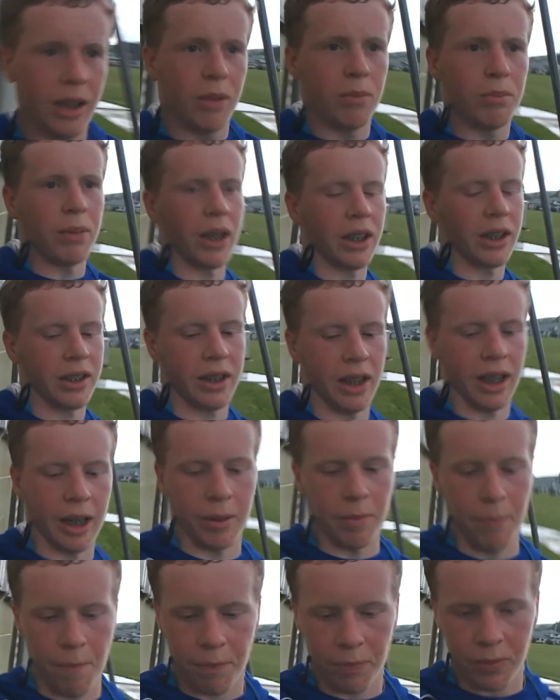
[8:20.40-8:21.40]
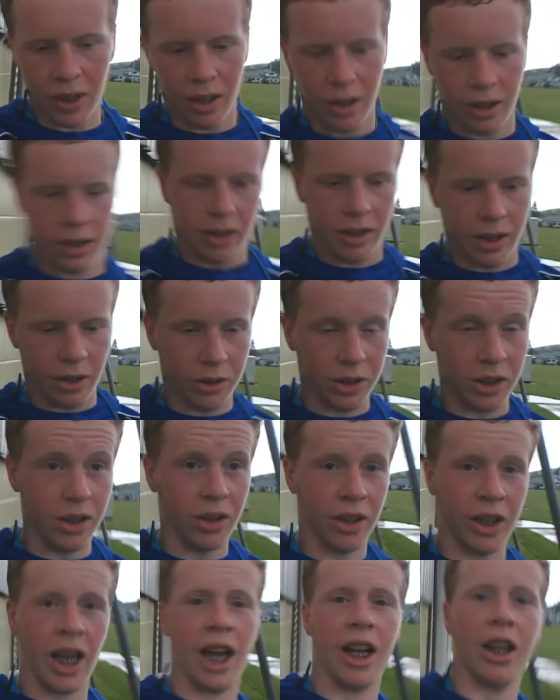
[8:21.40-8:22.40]
but um, that was a good
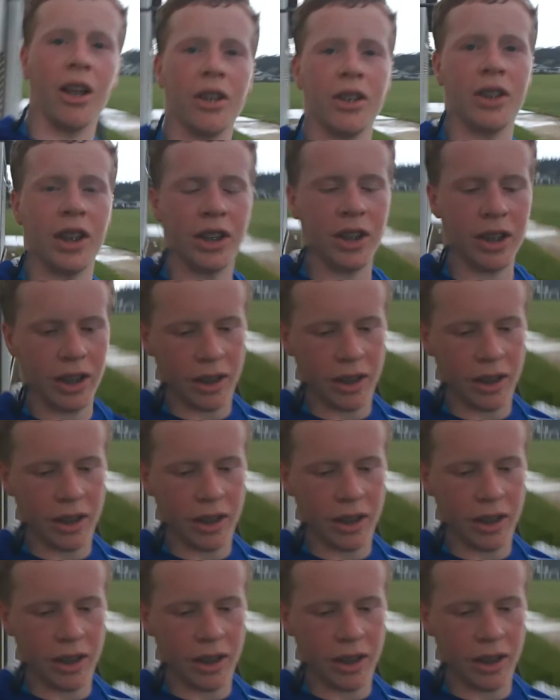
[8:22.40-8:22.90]
cardio session,